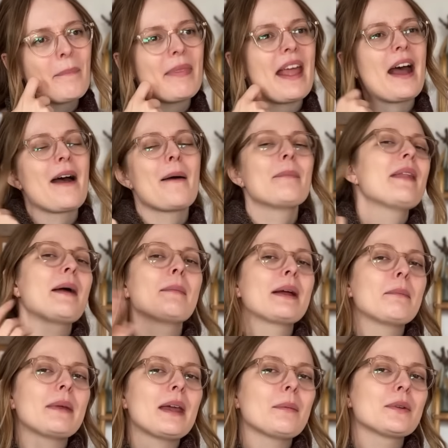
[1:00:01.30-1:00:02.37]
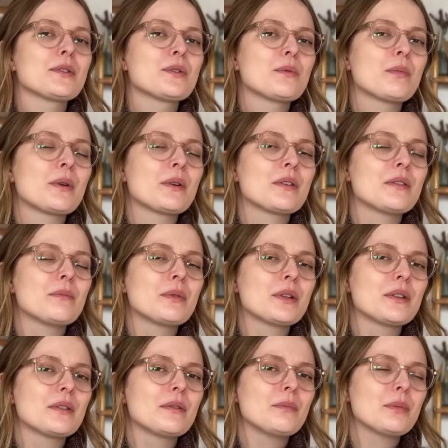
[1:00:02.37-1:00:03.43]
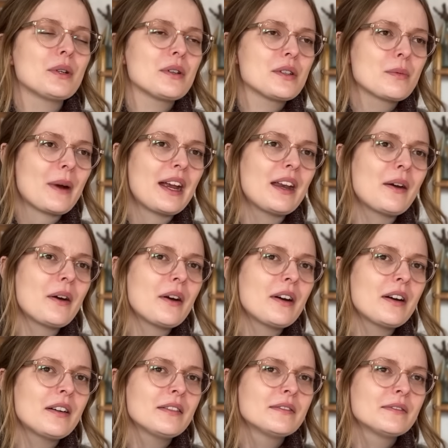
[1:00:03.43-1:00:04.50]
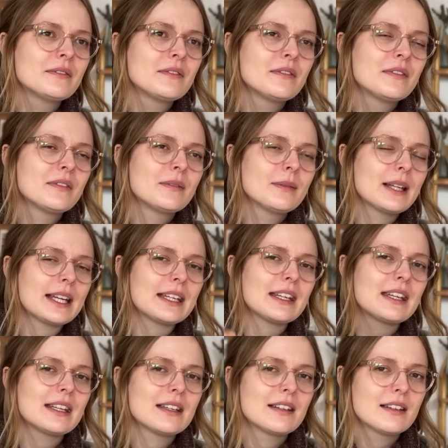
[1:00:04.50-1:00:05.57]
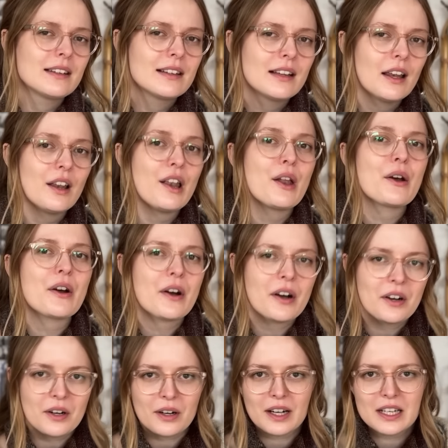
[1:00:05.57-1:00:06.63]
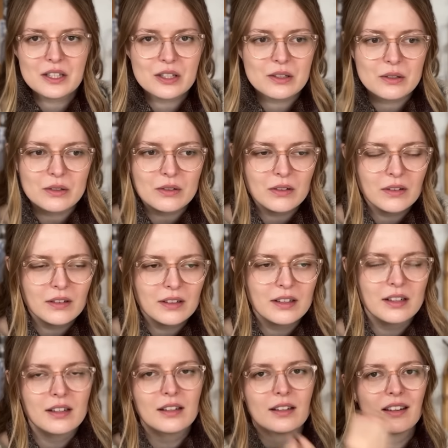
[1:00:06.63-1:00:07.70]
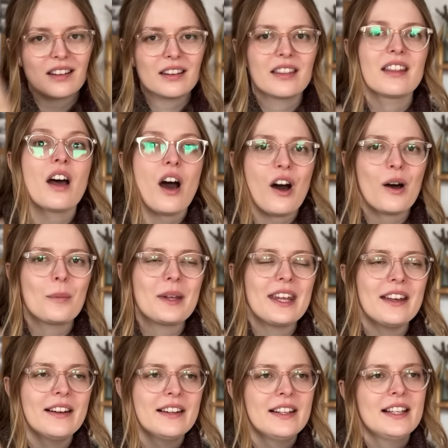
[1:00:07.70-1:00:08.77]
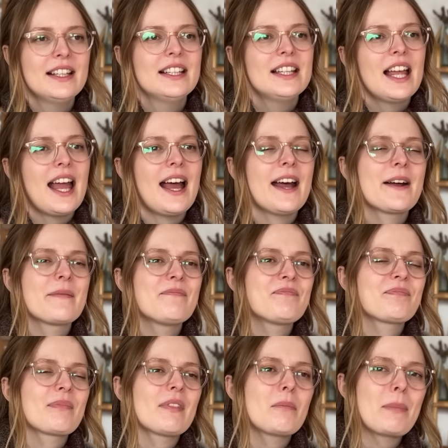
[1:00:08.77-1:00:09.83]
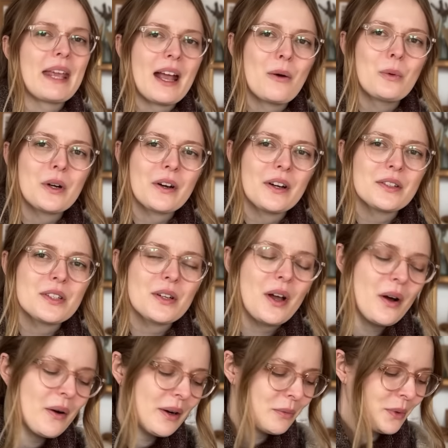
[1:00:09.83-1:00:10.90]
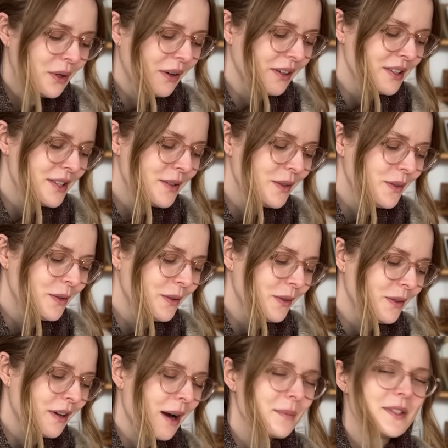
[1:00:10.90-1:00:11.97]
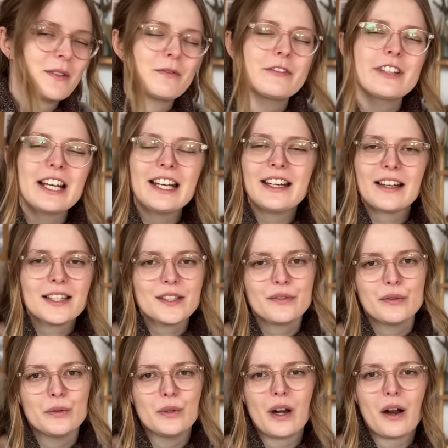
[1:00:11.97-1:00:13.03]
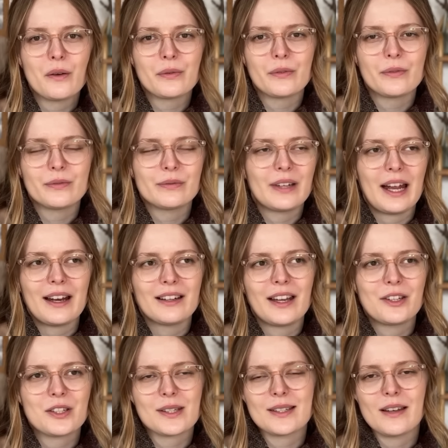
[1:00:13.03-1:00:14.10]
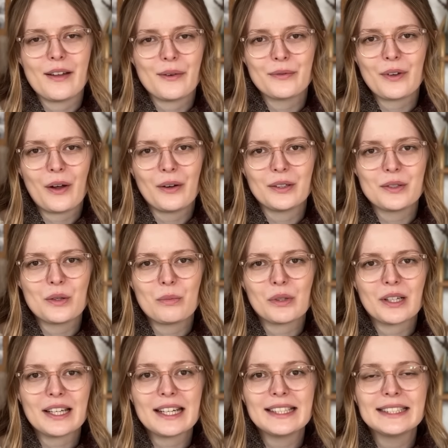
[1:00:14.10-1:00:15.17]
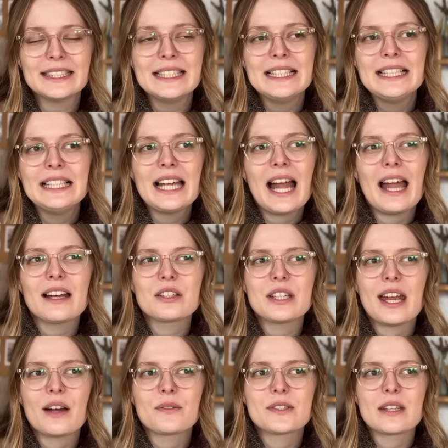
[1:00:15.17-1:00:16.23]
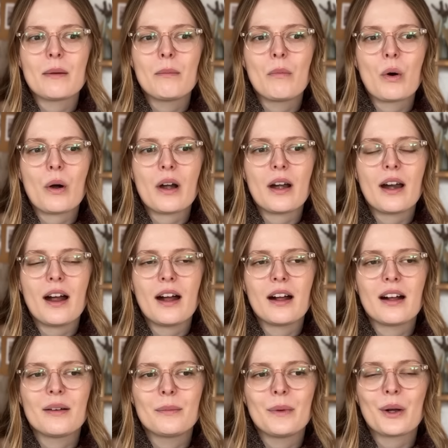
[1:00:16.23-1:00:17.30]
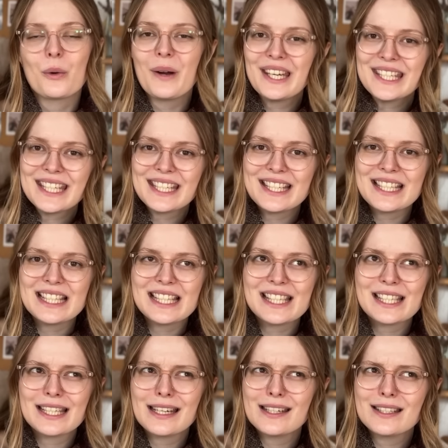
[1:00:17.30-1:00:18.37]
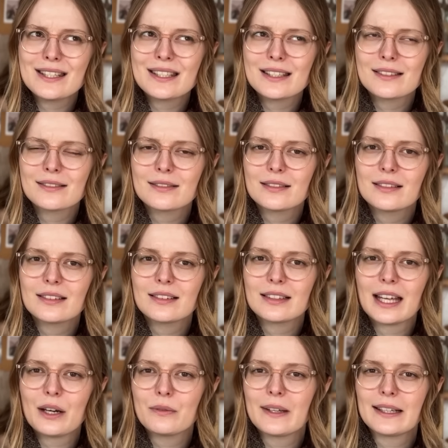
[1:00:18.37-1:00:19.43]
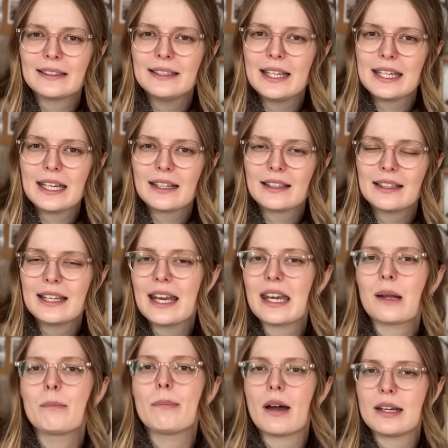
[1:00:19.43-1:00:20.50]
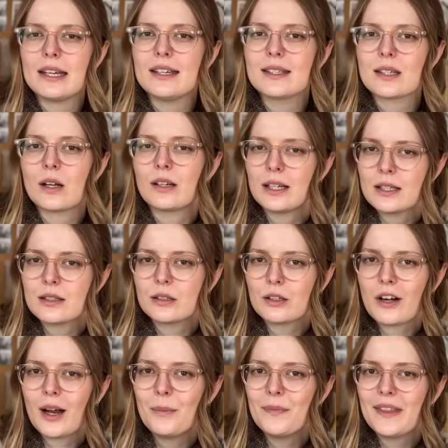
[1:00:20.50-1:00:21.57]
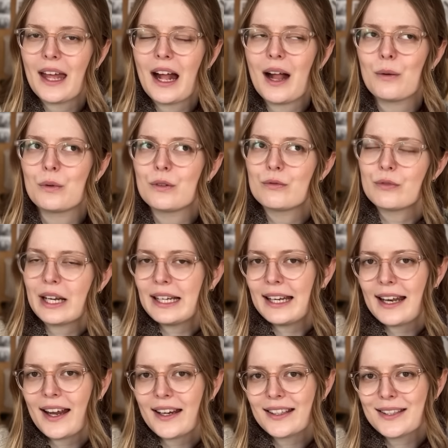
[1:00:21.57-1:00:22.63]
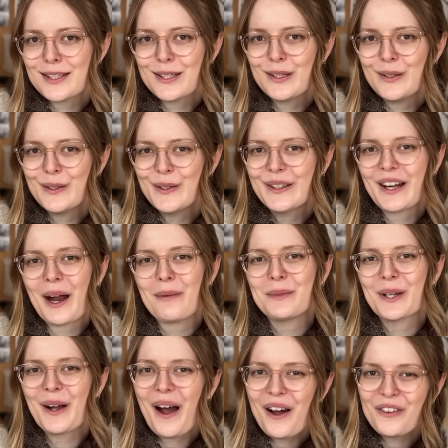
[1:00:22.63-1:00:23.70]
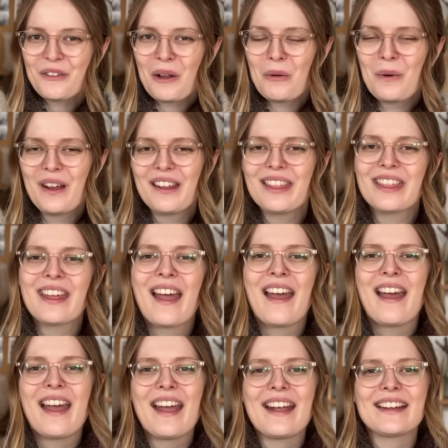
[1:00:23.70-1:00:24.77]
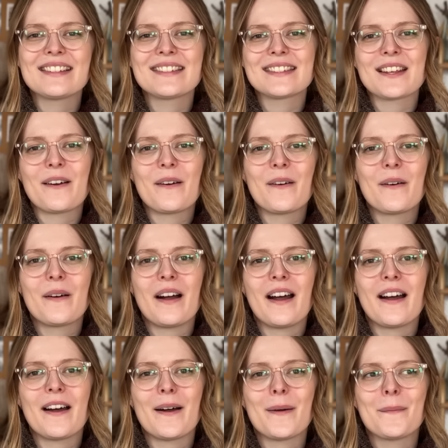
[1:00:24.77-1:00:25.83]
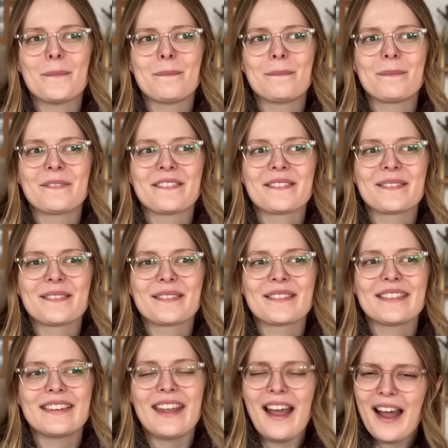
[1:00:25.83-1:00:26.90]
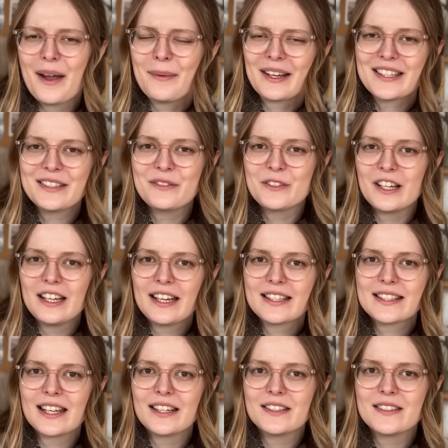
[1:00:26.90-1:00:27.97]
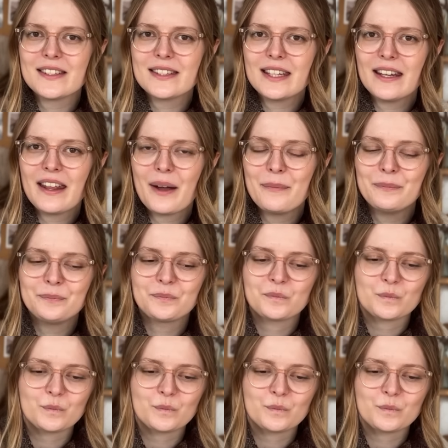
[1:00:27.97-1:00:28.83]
I might be able to persuade her, like lure her into the hobby. But yeah, we're going to go and we're going to grab some really nice food off. Like, I just love going to Berlin. I actually have some more acquaintances, kind of like knitting buddies on Instagram that I would really like to grab a coffee with. And so, yeah, I'm actually really excited to see them.